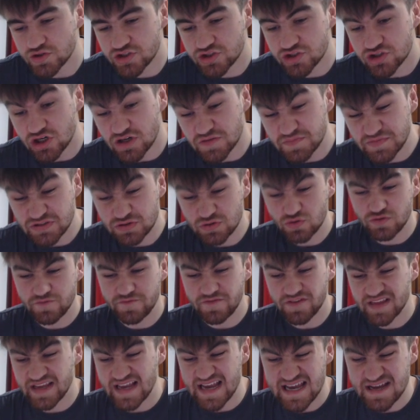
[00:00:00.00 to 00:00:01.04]
top scored
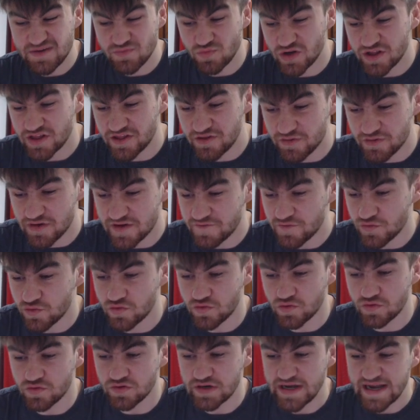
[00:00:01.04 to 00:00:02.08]
for the game,
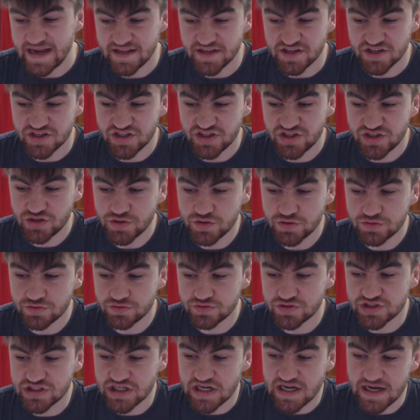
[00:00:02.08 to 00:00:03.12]
134, had a
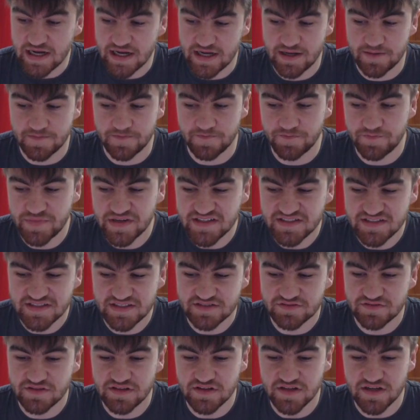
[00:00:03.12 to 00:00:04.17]
huge,
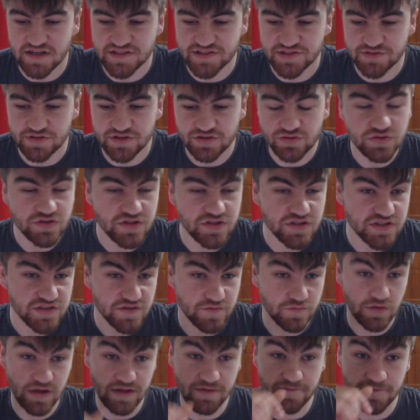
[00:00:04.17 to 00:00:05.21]
basically last 3 quarters
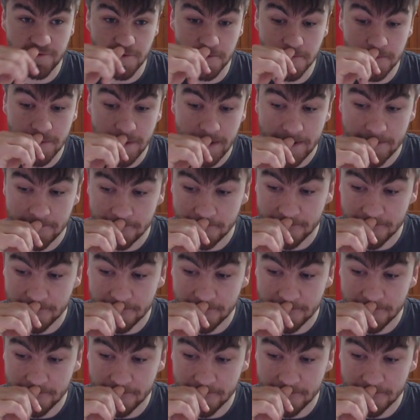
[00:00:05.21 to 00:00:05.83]
of 115.